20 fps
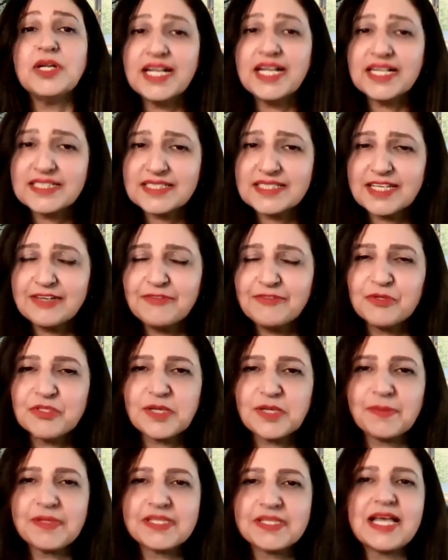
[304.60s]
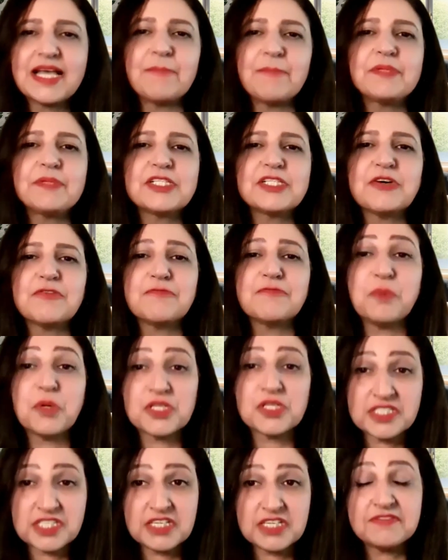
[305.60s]
Now, let's give you some examples of
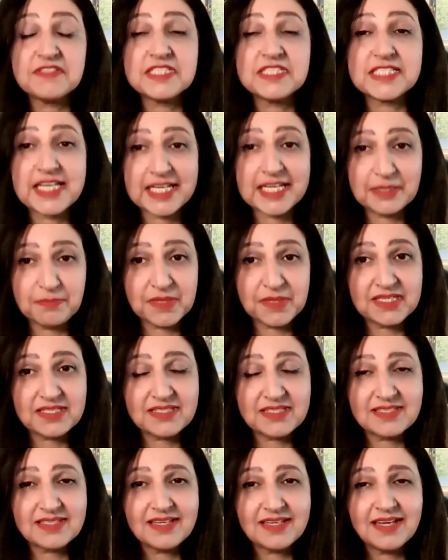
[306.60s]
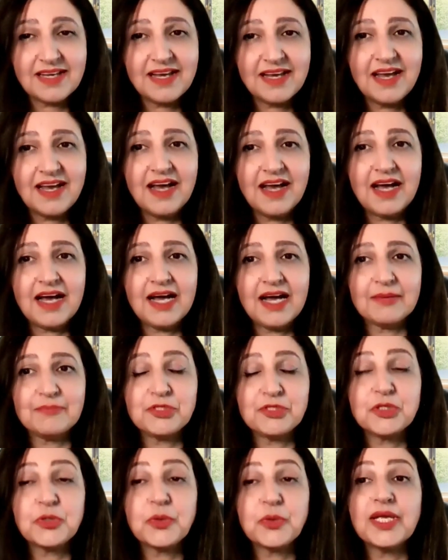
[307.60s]
positive statements
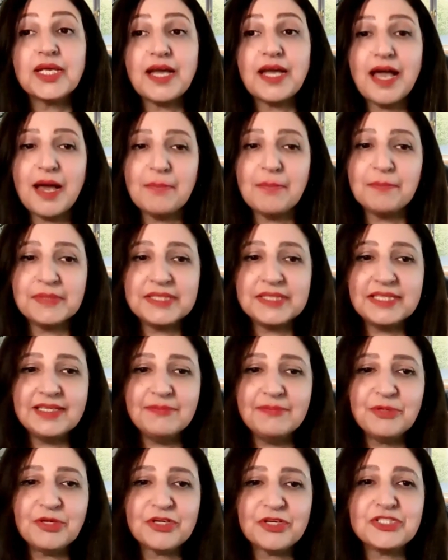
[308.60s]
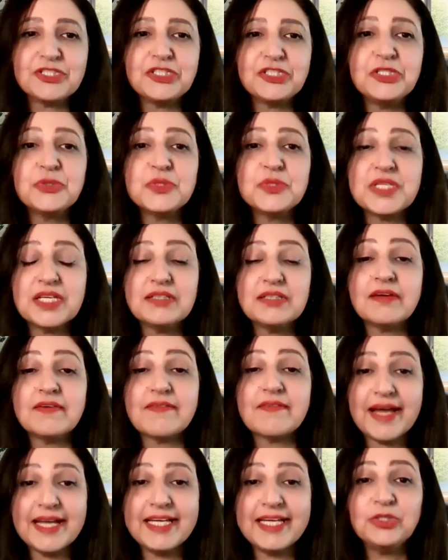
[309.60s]
showing empathy, because using
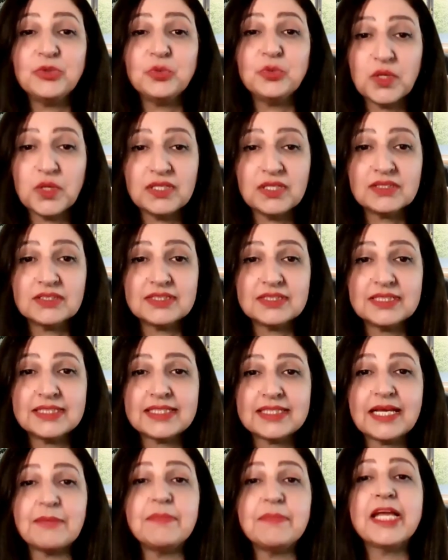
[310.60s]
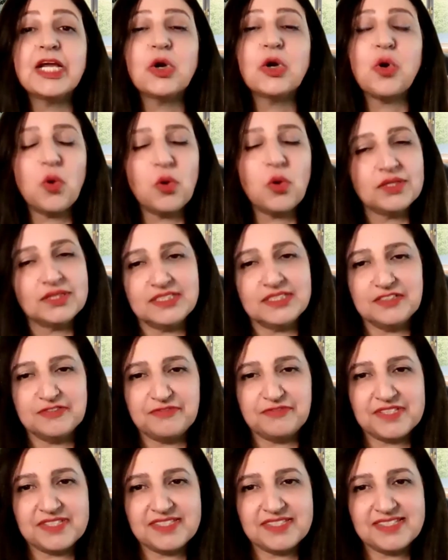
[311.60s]
the right words it can make all the
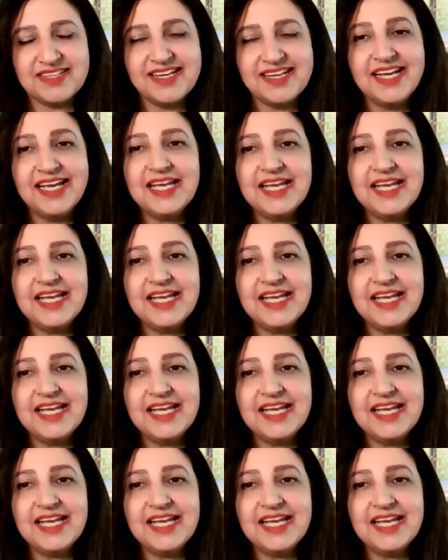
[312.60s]
difference.